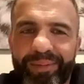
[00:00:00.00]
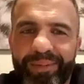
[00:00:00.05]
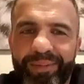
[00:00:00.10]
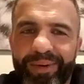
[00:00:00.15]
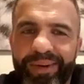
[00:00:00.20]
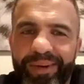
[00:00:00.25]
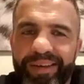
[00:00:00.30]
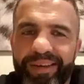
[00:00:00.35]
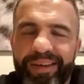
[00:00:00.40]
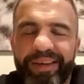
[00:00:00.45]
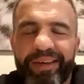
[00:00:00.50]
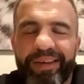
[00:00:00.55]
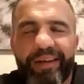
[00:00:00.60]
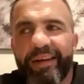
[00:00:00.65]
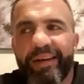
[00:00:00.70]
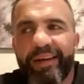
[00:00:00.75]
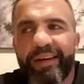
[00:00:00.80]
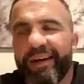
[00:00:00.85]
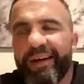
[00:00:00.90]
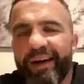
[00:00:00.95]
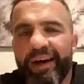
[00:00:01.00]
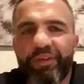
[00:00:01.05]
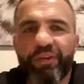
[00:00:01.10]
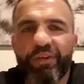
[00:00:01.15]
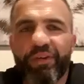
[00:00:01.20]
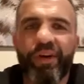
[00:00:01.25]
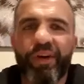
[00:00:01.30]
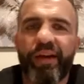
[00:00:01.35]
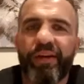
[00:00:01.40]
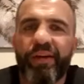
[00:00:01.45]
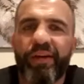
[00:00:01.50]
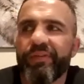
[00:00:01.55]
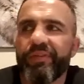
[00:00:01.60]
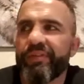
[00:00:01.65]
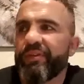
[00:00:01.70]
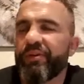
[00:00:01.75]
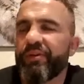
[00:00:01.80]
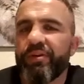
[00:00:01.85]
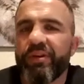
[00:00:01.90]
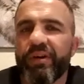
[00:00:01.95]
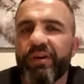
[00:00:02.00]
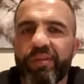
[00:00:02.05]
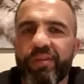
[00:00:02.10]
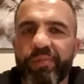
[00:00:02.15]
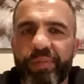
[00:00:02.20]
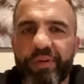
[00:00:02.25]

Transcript: but I regret every single loss